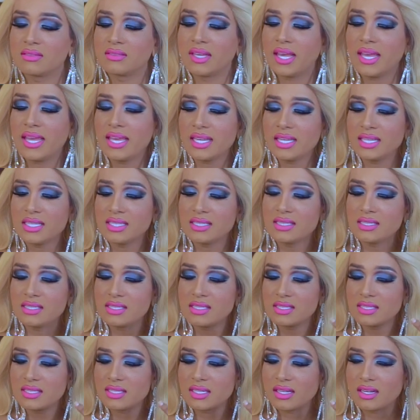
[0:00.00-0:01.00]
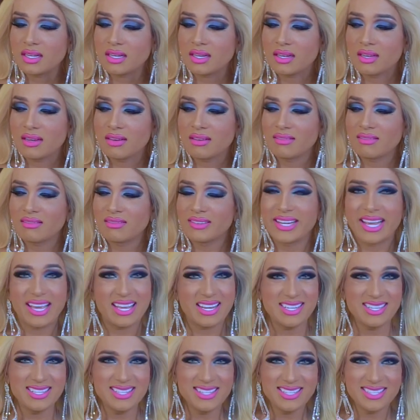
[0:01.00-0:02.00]
Yins?
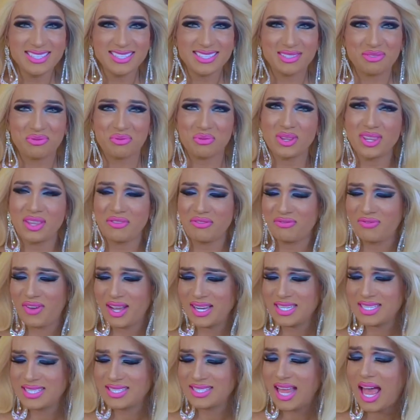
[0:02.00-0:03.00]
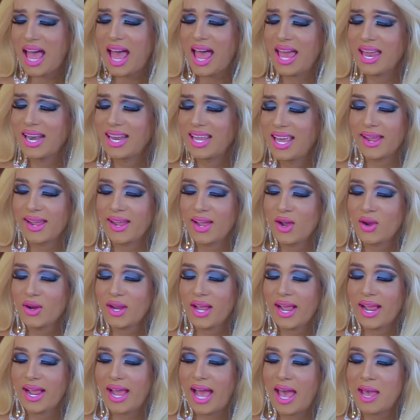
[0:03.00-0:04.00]
Yins? What the fuck is that?
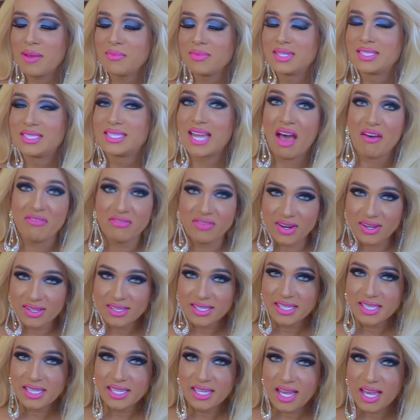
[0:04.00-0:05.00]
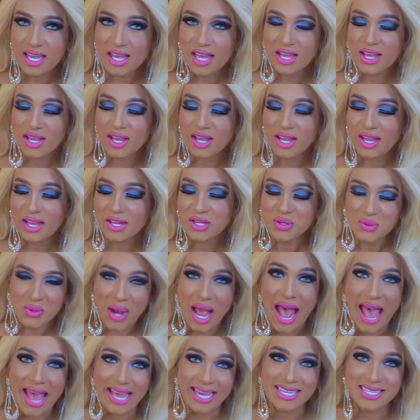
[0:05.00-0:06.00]
Okay, I'm definitely you
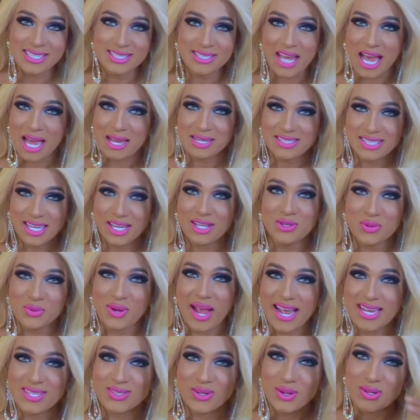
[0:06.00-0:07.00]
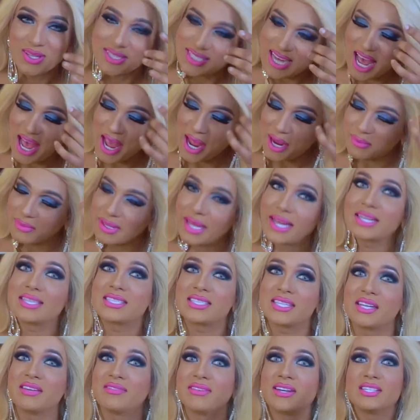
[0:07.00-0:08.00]
guys. I say you guys all the time. Like
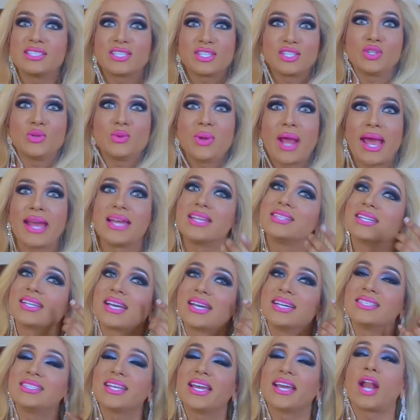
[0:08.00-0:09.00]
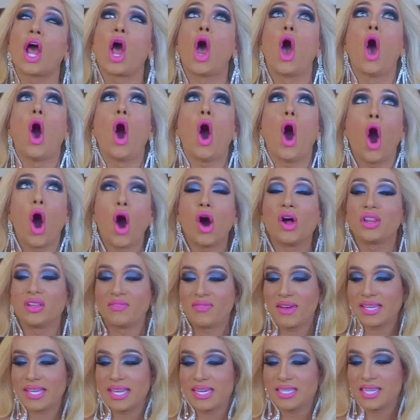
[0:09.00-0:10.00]
to even to you guys, like I say all the
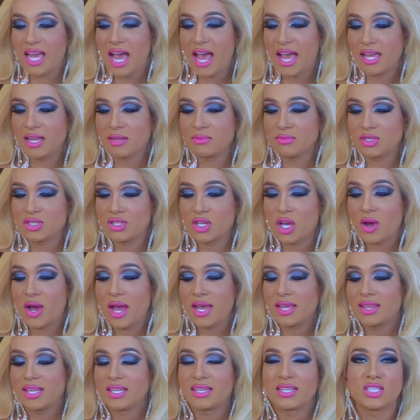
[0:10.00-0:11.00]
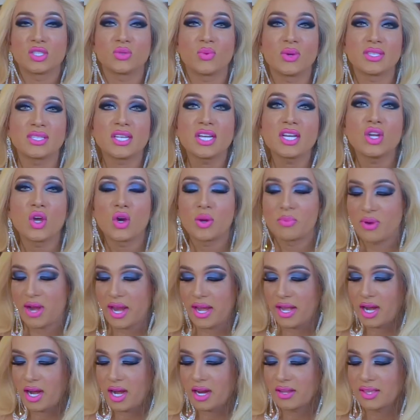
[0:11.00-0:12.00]
fucking time, so I think this one's a
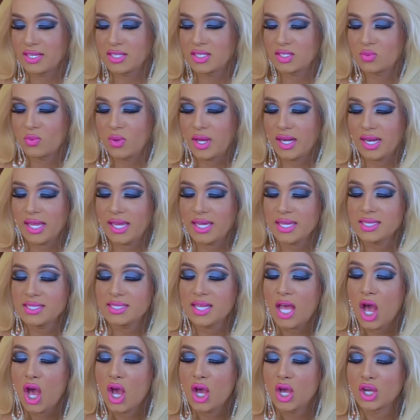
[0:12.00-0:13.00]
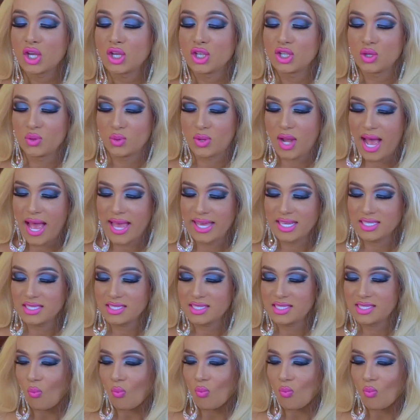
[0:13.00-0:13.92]
no-brainer. This one is you guys.